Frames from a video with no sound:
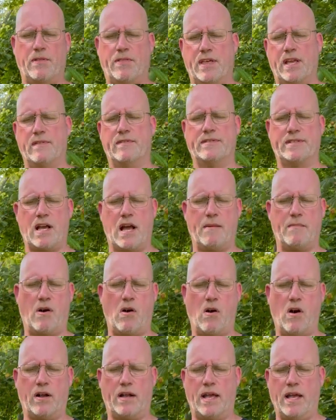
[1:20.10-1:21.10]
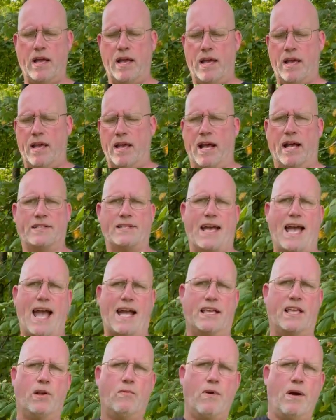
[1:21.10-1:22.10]
think of a Tomahawk as a
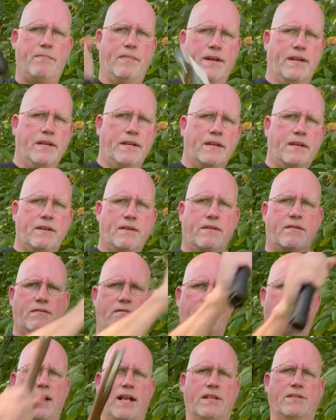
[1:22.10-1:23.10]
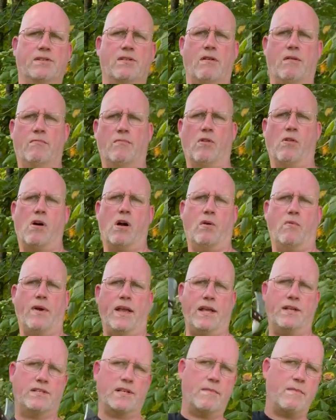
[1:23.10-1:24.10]
hacking weapon, right? So I'm long
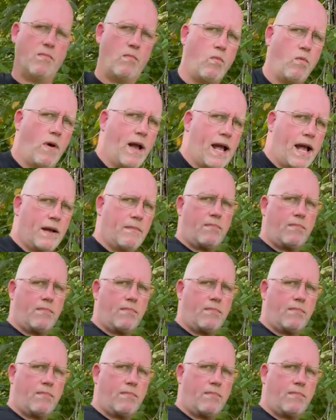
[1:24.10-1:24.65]
range, I'm whap,